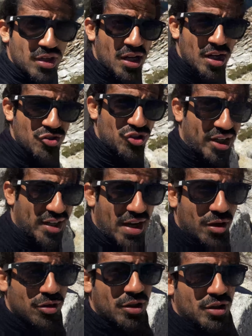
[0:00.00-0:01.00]
checking out.
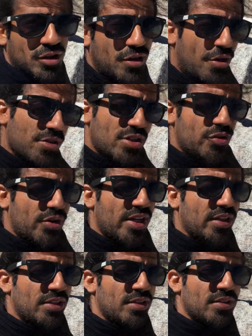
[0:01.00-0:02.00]
God is great.
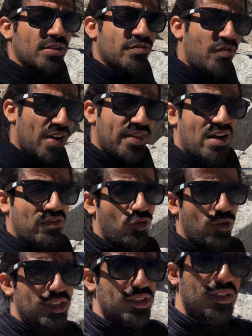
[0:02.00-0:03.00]
Find that
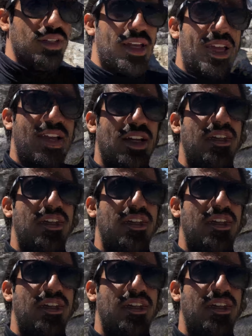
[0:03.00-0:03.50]
voice, and